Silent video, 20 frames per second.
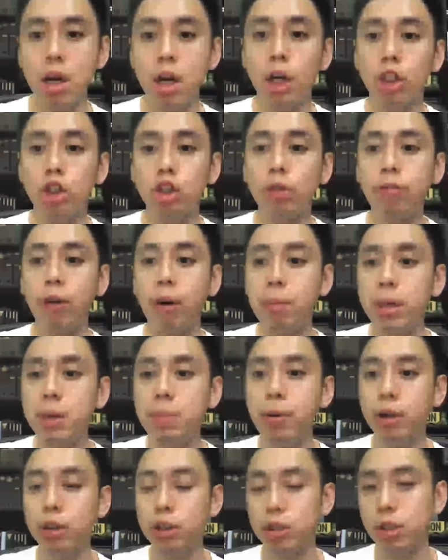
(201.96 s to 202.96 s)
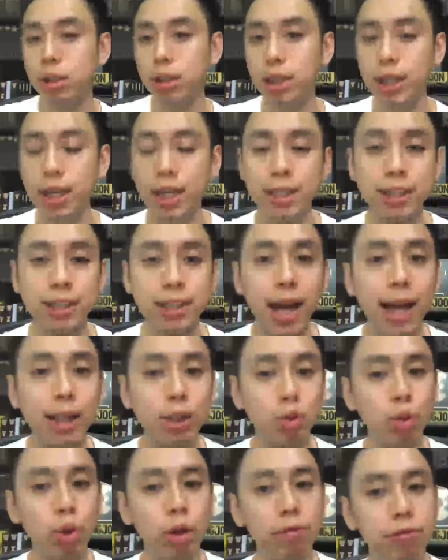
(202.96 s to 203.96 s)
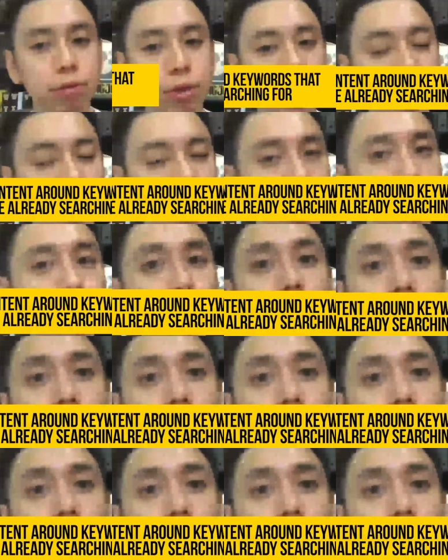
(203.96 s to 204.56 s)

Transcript: So for me personally, it starts with the keyword